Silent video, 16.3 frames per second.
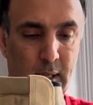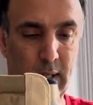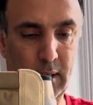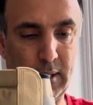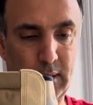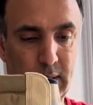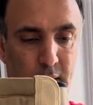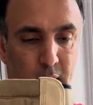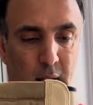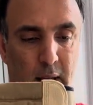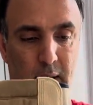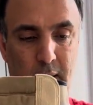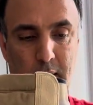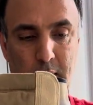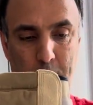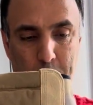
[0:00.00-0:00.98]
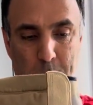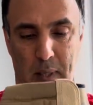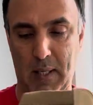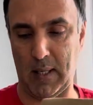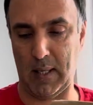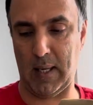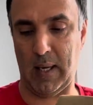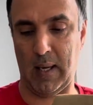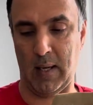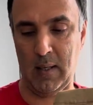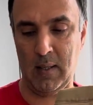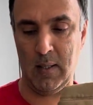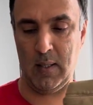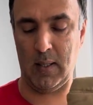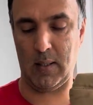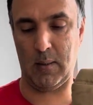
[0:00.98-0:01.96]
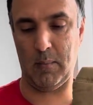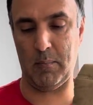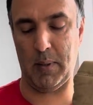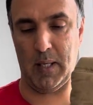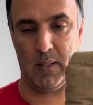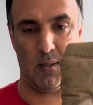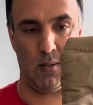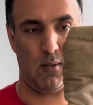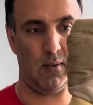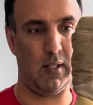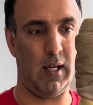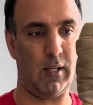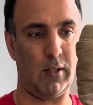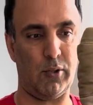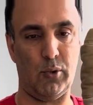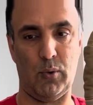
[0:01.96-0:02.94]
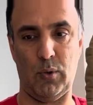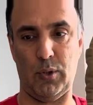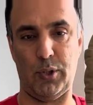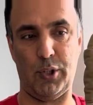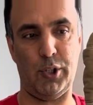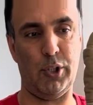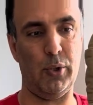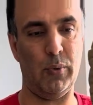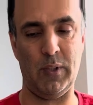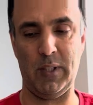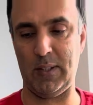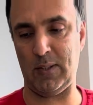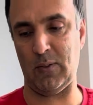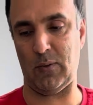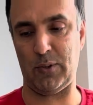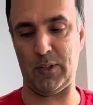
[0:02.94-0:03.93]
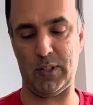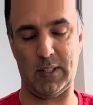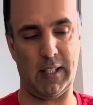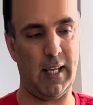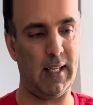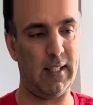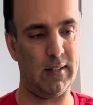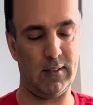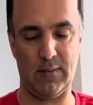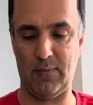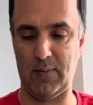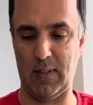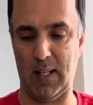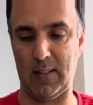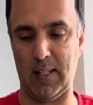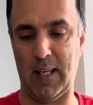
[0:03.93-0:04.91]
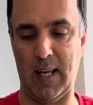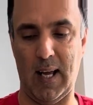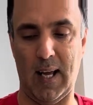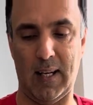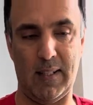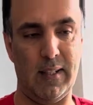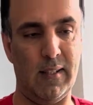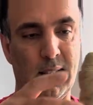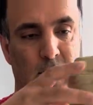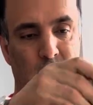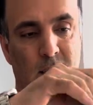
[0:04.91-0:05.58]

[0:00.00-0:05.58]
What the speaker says: slightly bigger here compared to the actual shoe, and it's not just a case of that they added